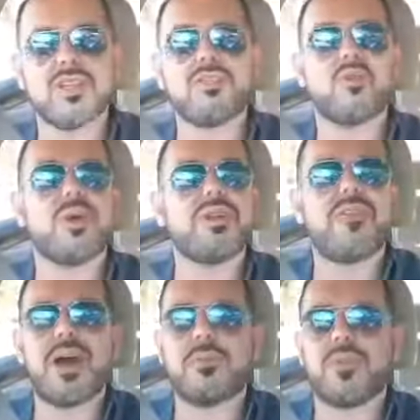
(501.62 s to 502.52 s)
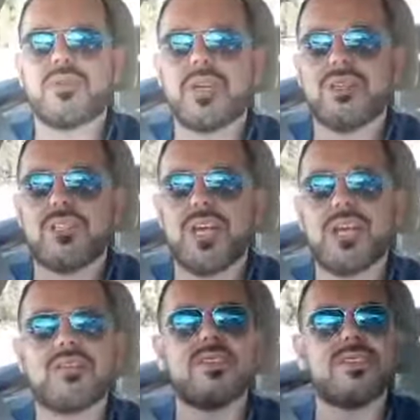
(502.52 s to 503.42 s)
25%
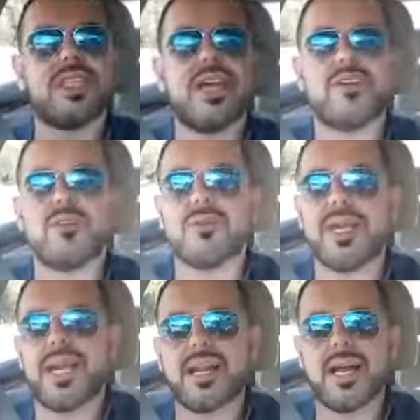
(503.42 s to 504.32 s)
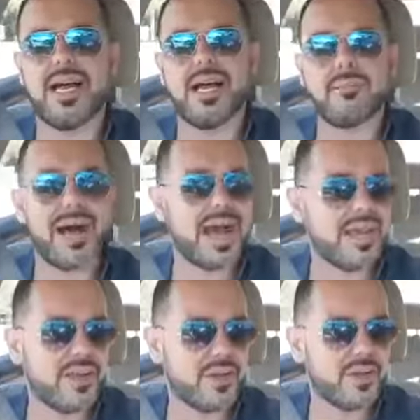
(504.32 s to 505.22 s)
chance that you get a
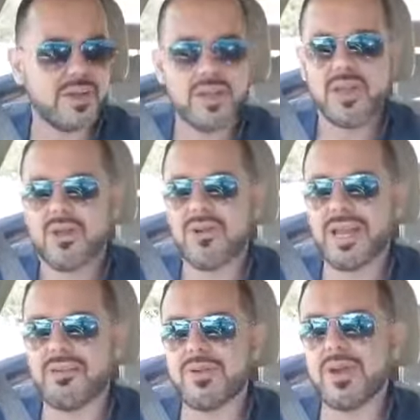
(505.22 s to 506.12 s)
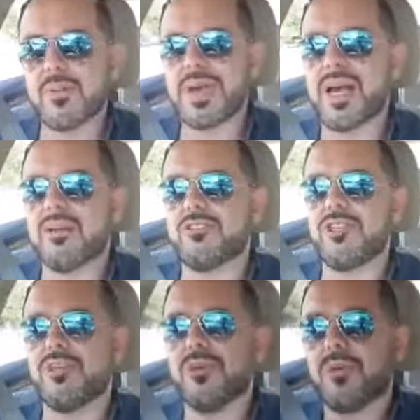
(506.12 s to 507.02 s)
buyer on every open house
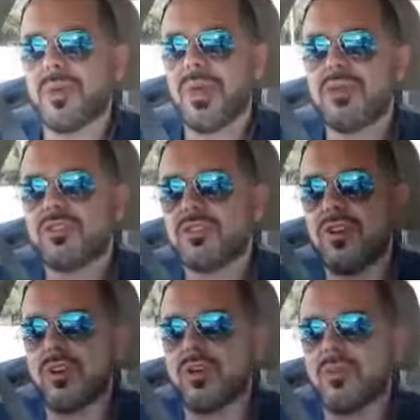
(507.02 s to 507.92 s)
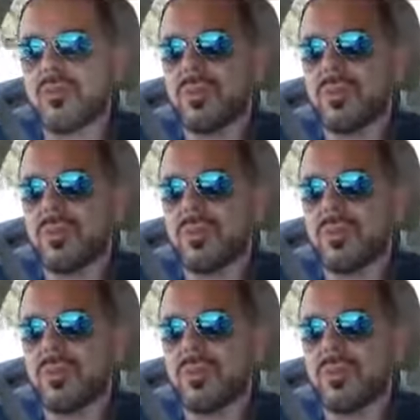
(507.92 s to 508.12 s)
you do. So